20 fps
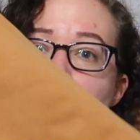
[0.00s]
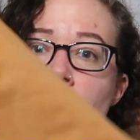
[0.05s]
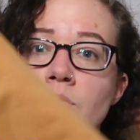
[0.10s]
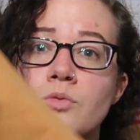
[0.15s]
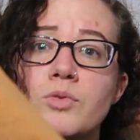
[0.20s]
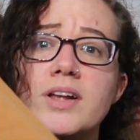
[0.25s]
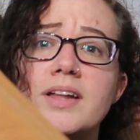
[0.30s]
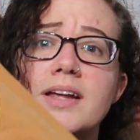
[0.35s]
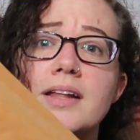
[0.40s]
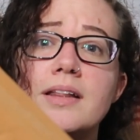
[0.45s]

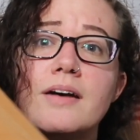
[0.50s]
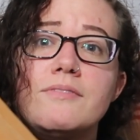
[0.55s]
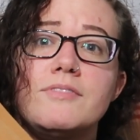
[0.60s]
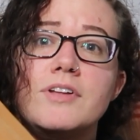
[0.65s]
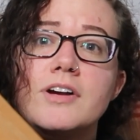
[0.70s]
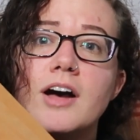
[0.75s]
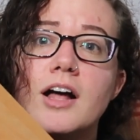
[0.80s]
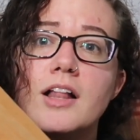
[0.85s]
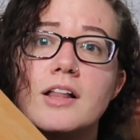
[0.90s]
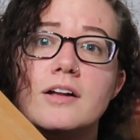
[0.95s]
Really love
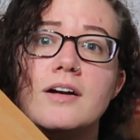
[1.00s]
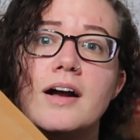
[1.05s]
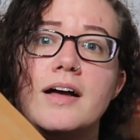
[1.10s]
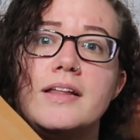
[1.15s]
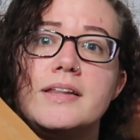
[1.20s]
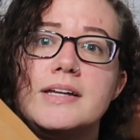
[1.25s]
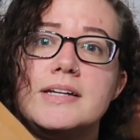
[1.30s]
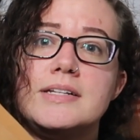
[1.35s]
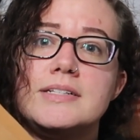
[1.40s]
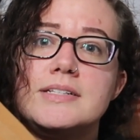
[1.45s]
the color
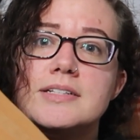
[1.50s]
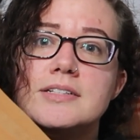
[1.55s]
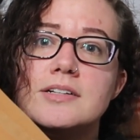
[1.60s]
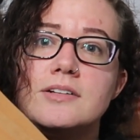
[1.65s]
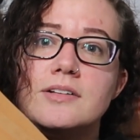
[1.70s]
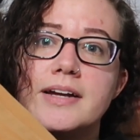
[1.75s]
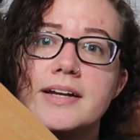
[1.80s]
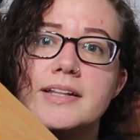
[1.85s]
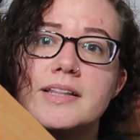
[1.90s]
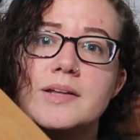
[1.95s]
on these. These are
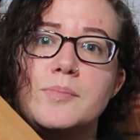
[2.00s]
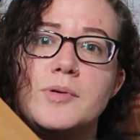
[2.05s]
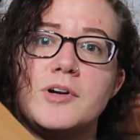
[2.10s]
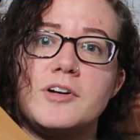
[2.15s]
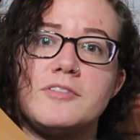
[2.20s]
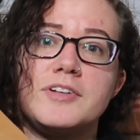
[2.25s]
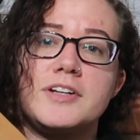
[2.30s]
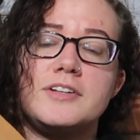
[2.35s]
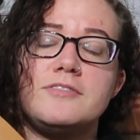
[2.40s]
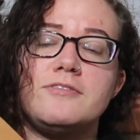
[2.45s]
like the
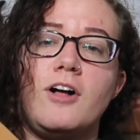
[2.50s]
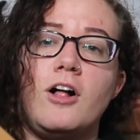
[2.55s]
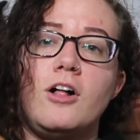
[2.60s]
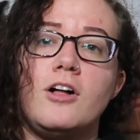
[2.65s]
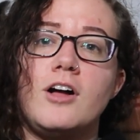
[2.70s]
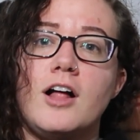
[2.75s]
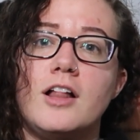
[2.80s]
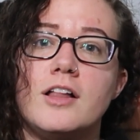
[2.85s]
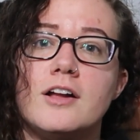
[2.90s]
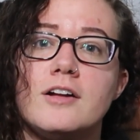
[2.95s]
perfect fall
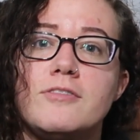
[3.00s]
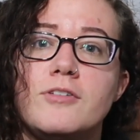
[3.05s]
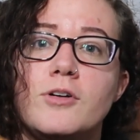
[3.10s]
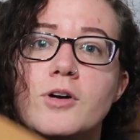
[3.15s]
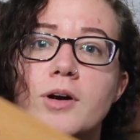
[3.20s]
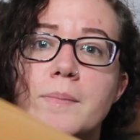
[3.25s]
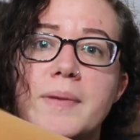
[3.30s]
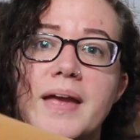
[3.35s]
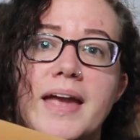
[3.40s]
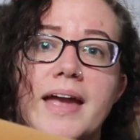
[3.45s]
color
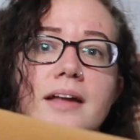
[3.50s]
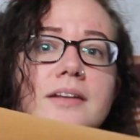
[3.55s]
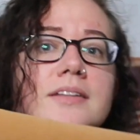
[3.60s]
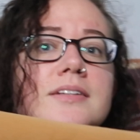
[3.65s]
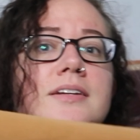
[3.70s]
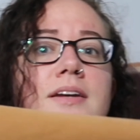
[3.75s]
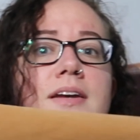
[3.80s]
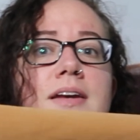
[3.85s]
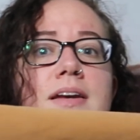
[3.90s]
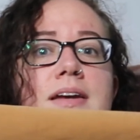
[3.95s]
for a pant.
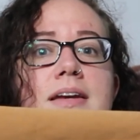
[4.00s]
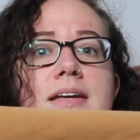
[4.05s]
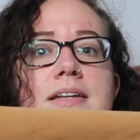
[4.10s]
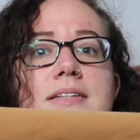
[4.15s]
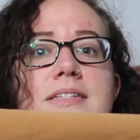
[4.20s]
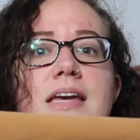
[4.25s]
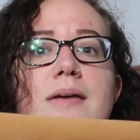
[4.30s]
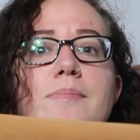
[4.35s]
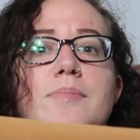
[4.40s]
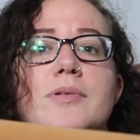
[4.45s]

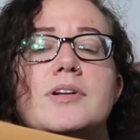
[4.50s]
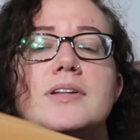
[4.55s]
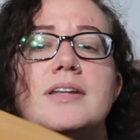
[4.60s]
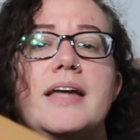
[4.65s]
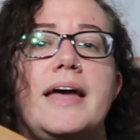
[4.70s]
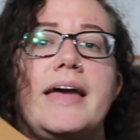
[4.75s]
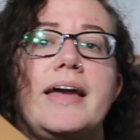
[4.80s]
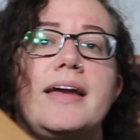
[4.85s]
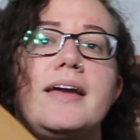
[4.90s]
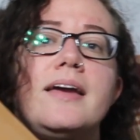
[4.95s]
Tapered
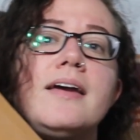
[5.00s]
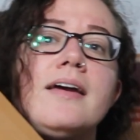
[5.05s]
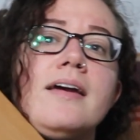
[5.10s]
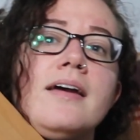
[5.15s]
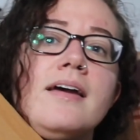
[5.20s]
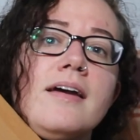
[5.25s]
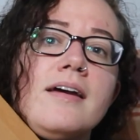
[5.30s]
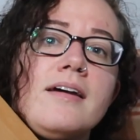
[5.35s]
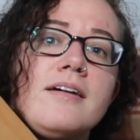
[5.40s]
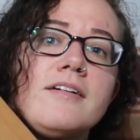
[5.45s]
leg
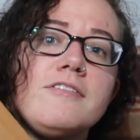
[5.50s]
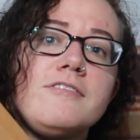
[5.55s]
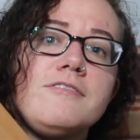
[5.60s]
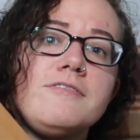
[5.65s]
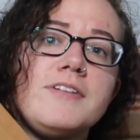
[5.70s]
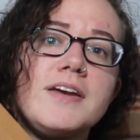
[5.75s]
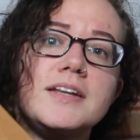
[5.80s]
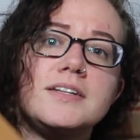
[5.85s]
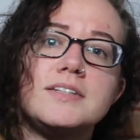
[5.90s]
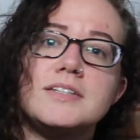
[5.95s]

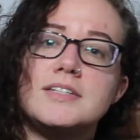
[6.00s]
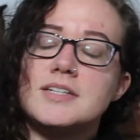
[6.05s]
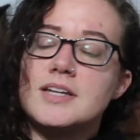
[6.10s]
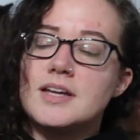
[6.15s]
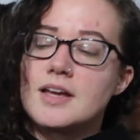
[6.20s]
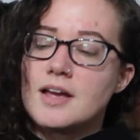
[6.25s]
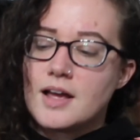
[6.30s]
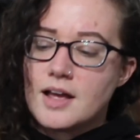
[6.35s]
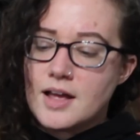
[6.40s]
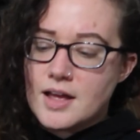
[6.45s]
fit,
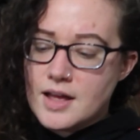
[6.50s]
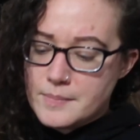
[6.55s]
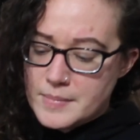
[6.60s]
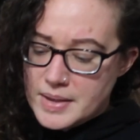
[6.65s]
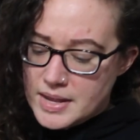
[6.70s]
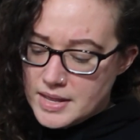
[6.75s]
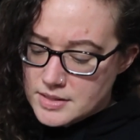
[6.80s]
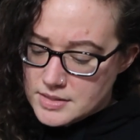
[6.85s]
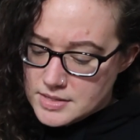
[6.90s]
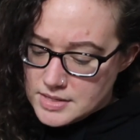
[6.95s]

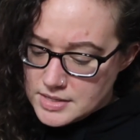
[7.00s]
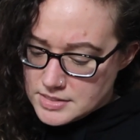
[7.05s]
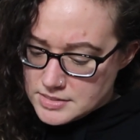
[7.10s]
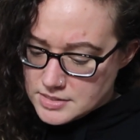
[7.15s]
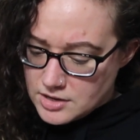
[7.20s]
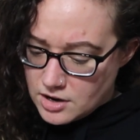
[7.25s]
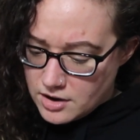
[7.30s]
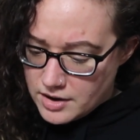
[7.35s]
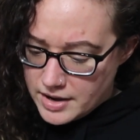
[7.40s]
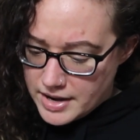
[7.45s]
and these
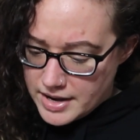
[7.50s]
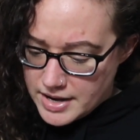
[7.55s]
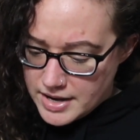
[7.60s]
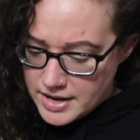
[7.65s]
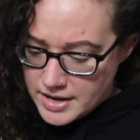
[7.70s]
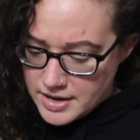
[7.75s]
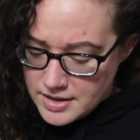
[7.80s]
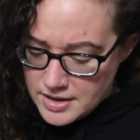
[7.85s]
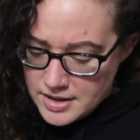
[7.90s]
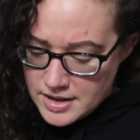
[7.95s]
are
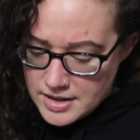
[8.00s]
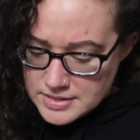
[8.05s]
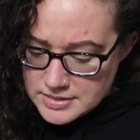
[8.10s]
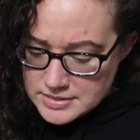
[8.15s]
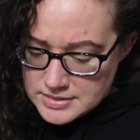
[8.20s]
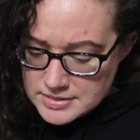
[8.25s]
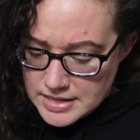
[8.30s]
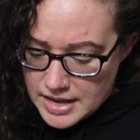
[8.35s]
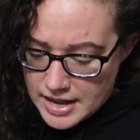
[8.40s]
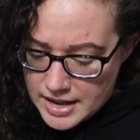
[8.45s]
a
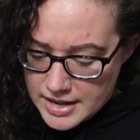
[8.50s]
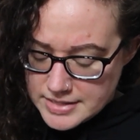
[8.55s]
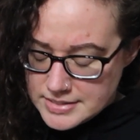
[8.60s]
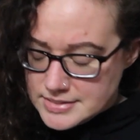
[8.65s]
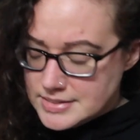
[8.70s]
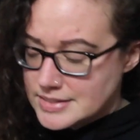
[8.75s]
size